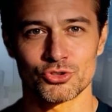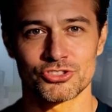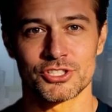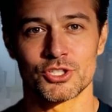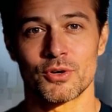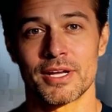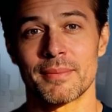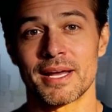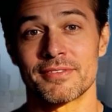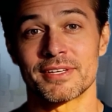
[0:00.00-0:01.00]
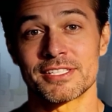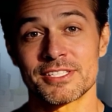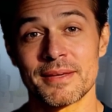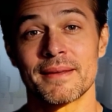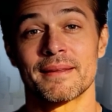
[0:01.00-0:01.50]
Security
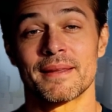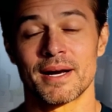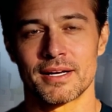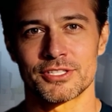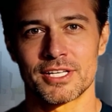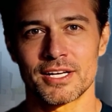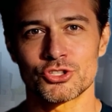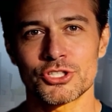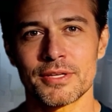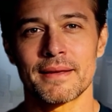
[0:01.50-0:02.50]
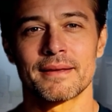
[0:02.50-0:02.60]
benefits? Untouched.